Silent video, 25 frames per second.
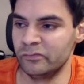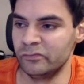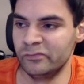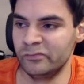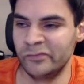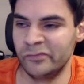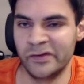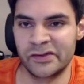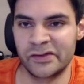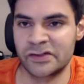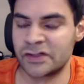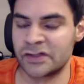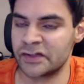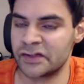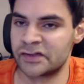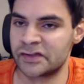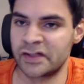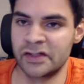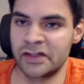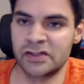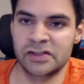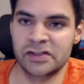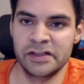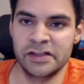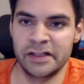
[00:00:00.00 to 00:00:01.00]
which
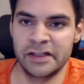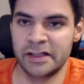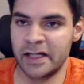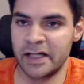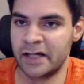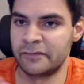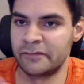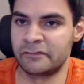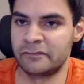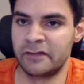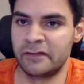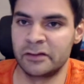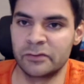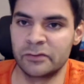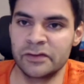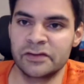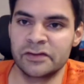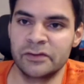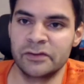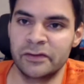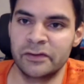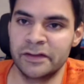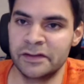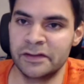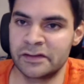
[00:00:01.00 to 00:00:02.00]
essentially, again, for anyone who's
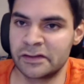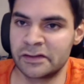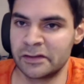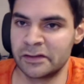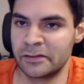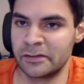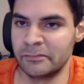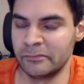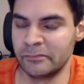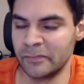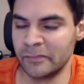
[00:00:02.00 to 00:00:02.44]
not into